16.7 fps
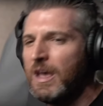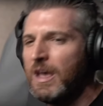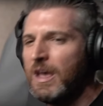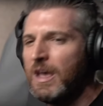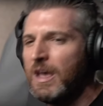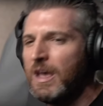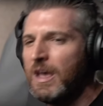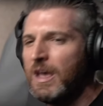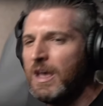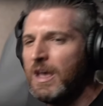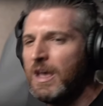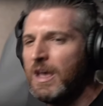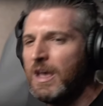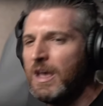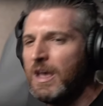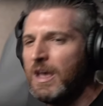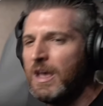
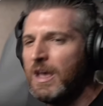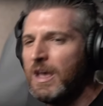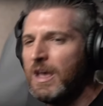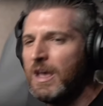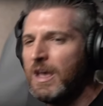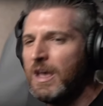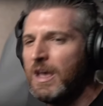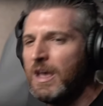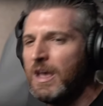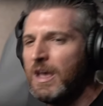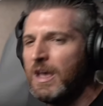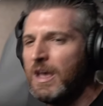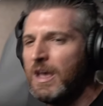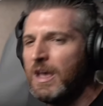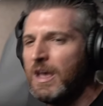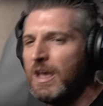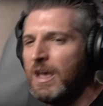
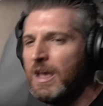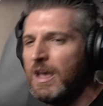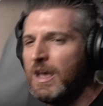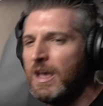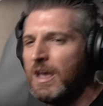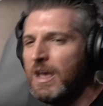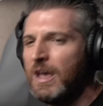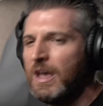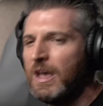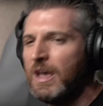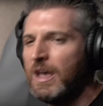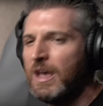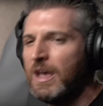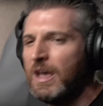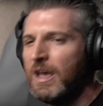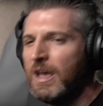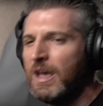
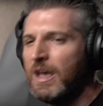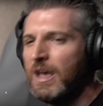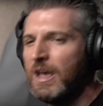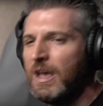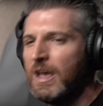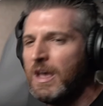(silent)